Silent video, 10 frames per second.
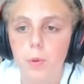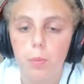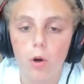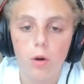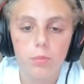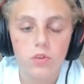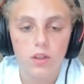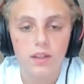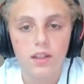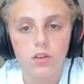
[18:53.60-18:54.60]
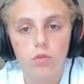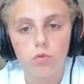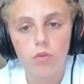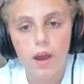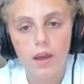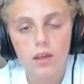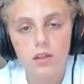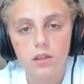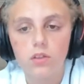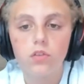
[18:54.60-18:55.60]
the bombs and then the
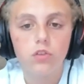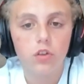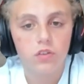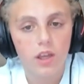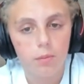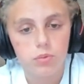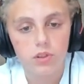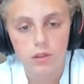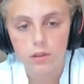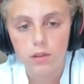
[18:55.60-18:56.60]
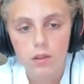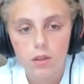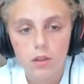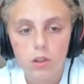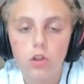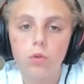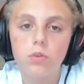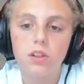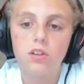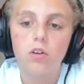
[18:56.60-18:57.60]
rack is just empty. You
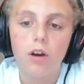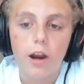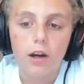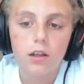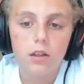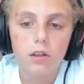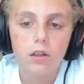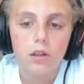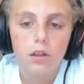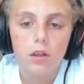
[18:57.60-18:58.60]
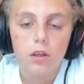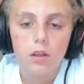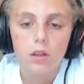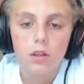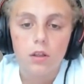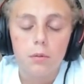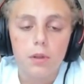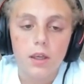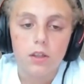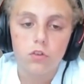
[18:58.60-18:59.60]
don't need the rack.
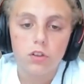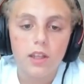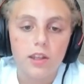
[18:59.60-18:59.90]
Like, it's not that